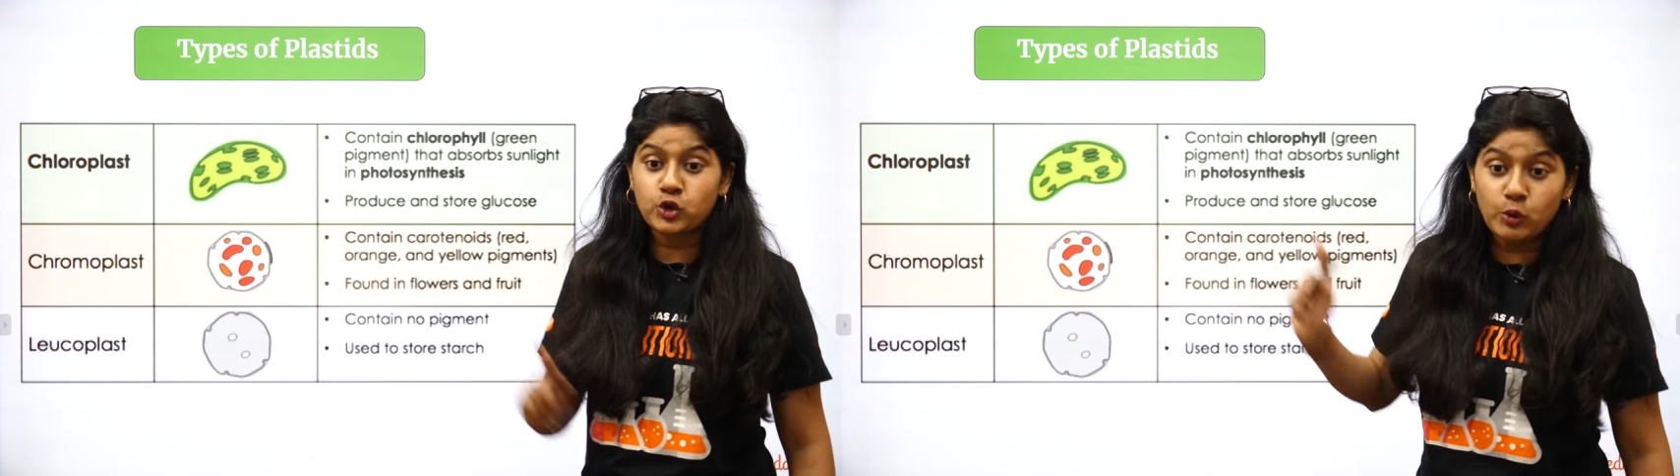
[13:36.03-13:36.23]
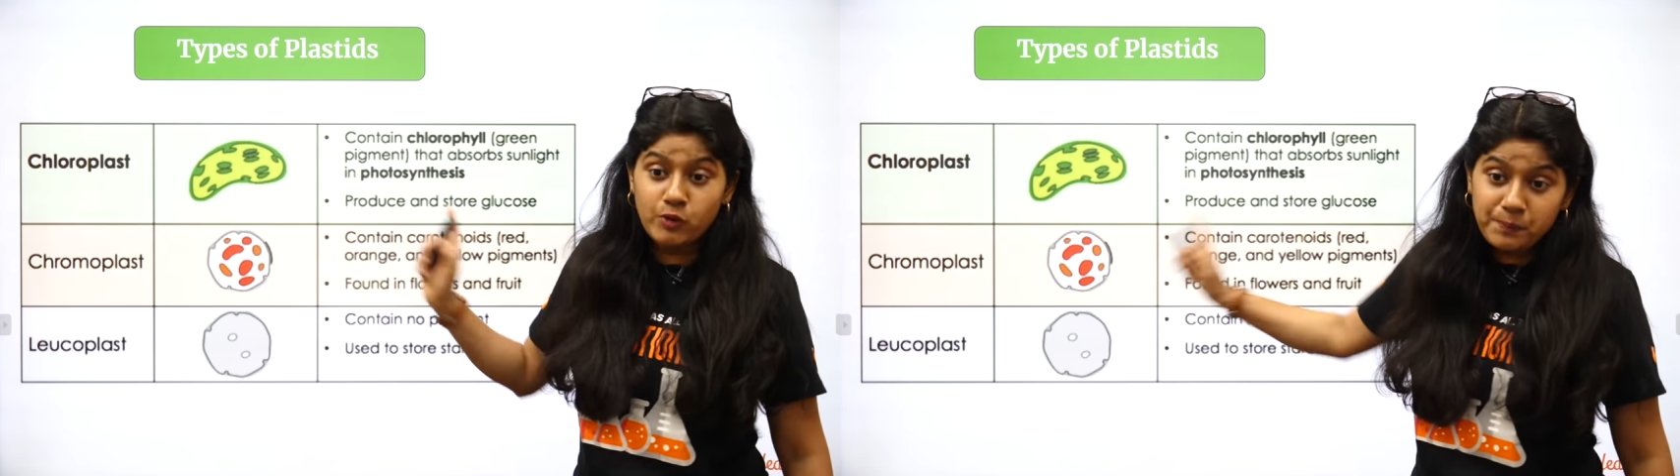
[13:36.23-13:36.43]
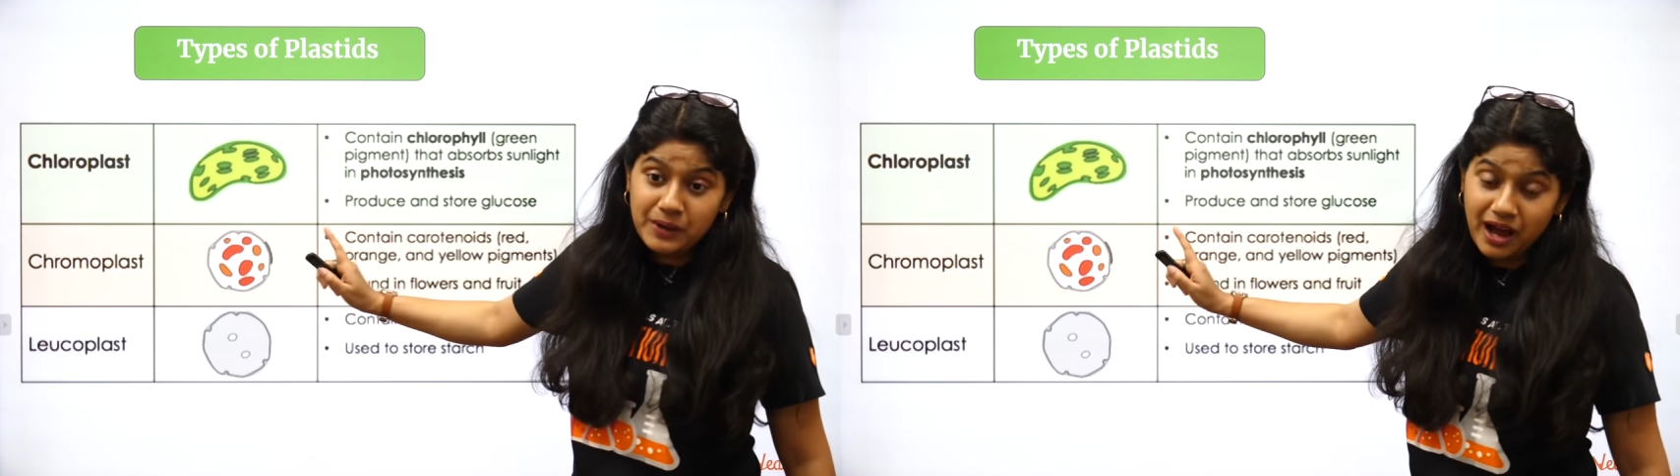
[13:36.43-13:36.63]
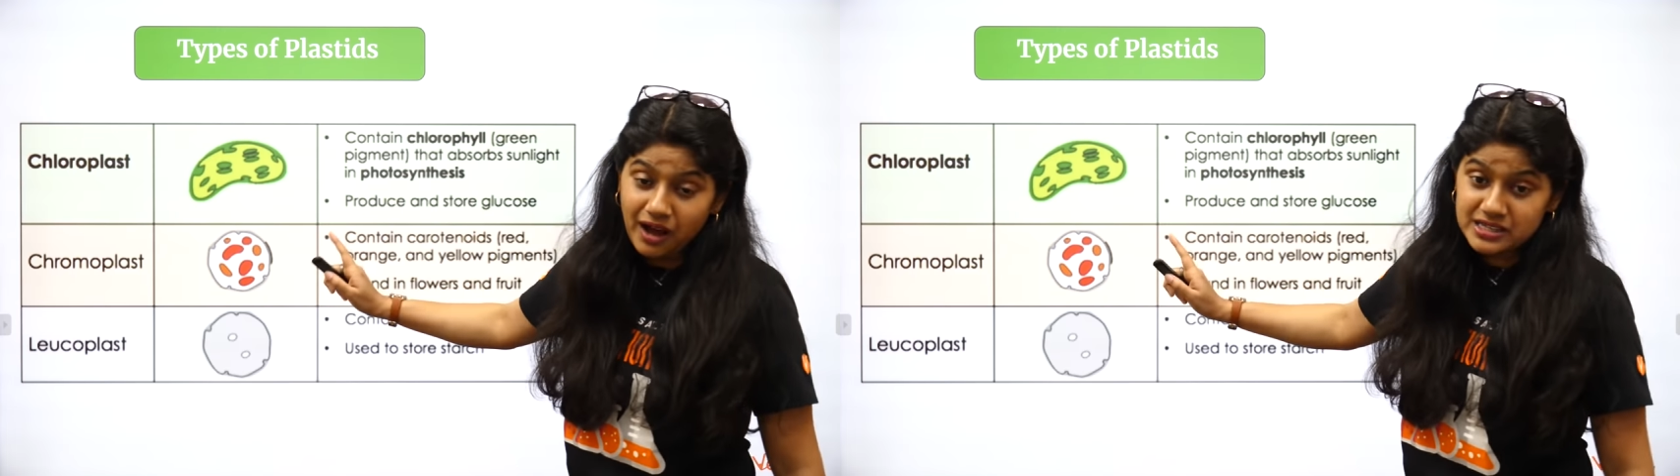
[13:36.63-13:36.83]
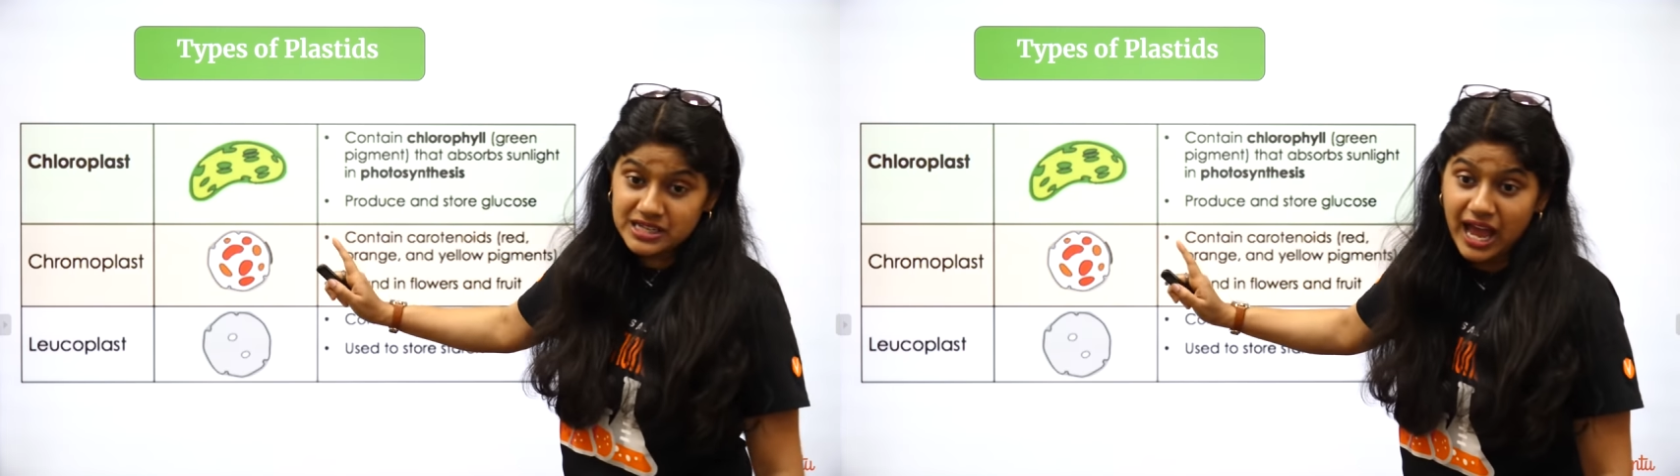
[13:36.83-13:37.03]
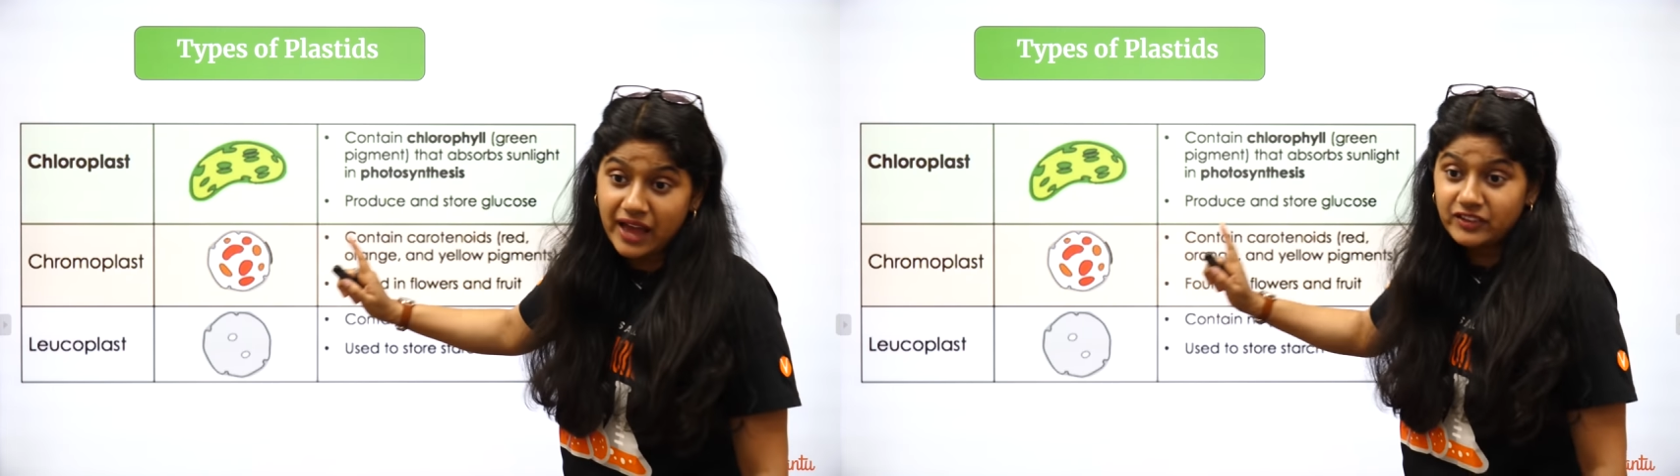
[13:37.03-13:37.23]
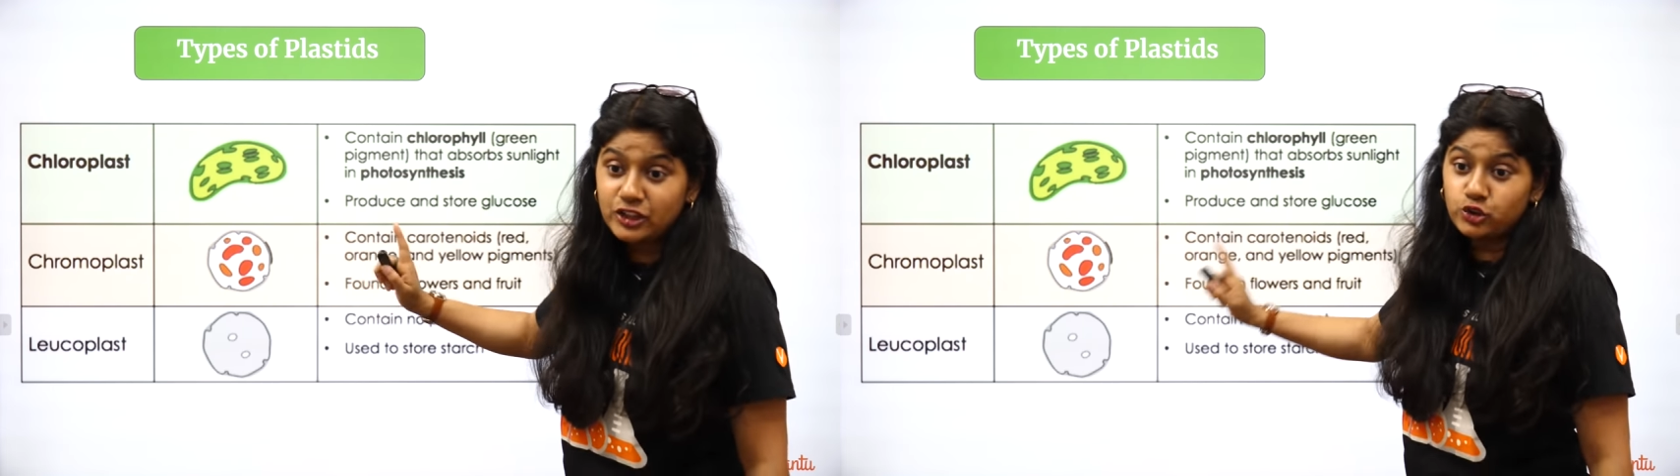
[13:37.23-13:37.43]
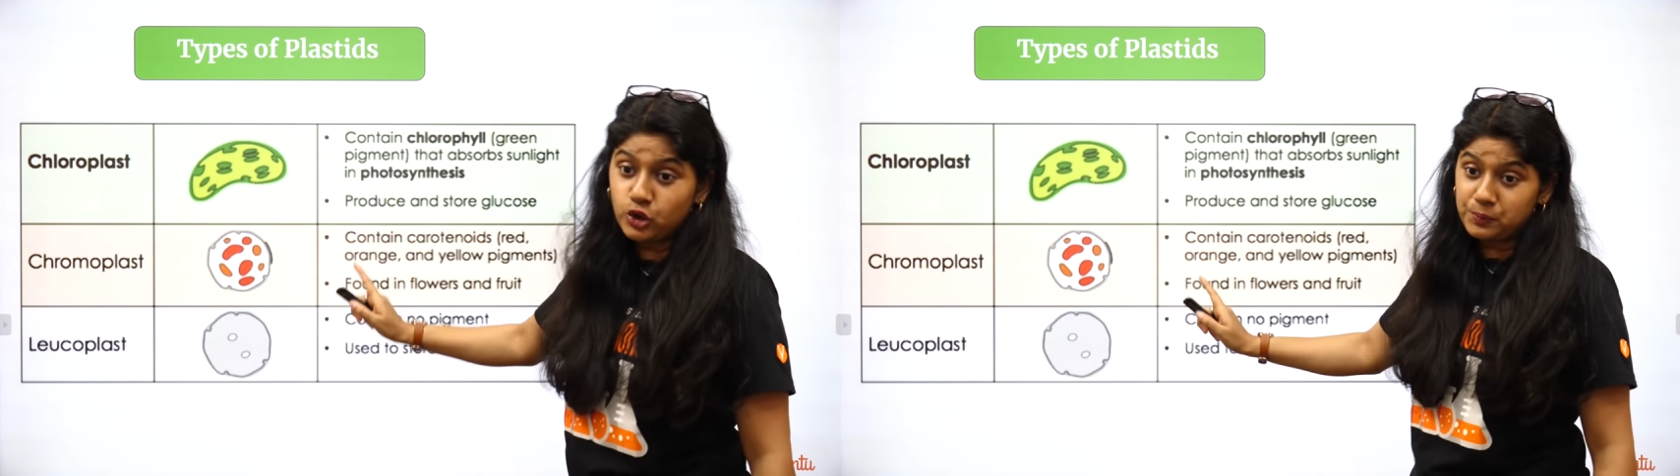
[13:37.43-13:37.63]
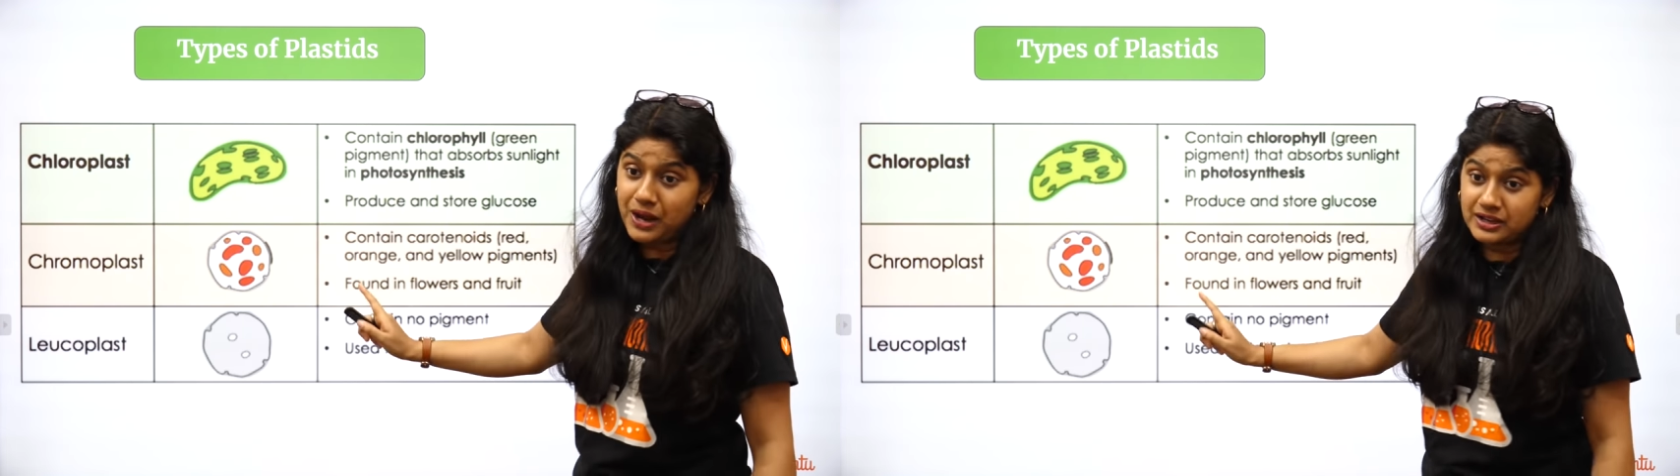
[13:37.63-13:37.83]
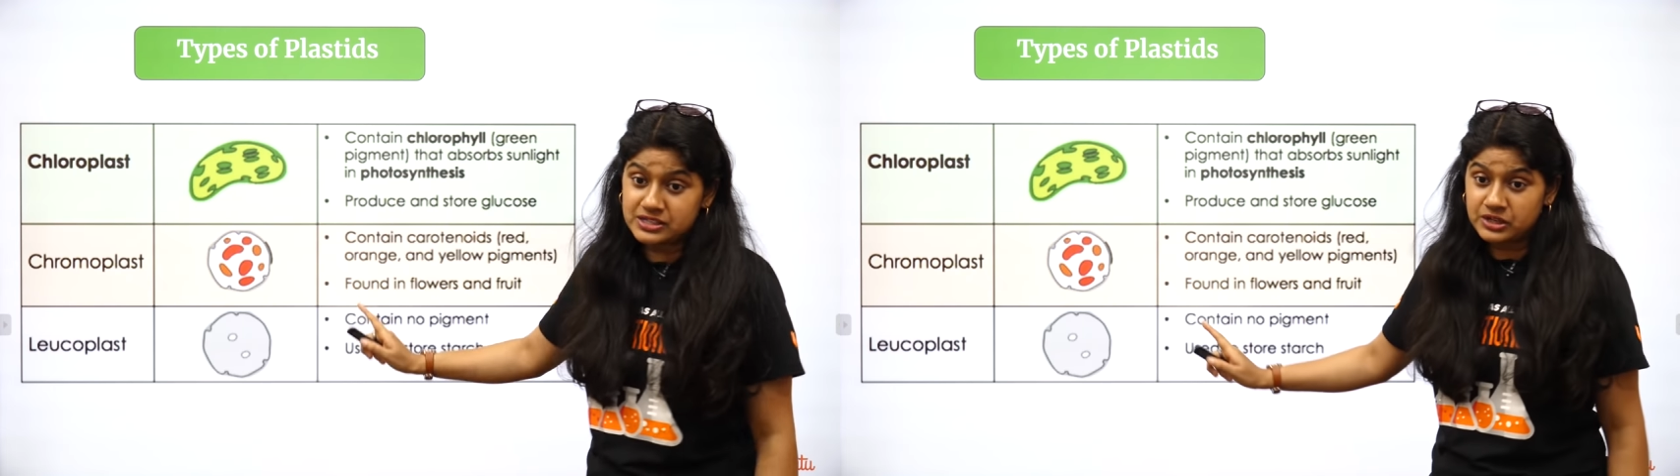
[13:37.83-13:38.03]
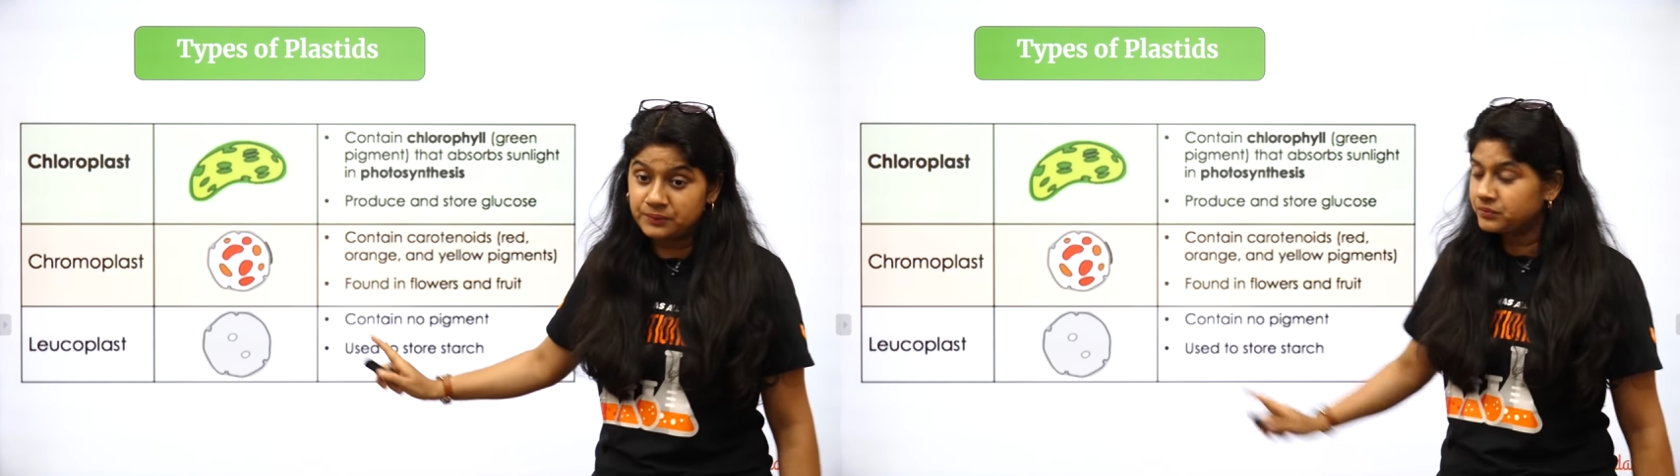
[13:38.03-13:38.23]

chromoplast and the leucoplast.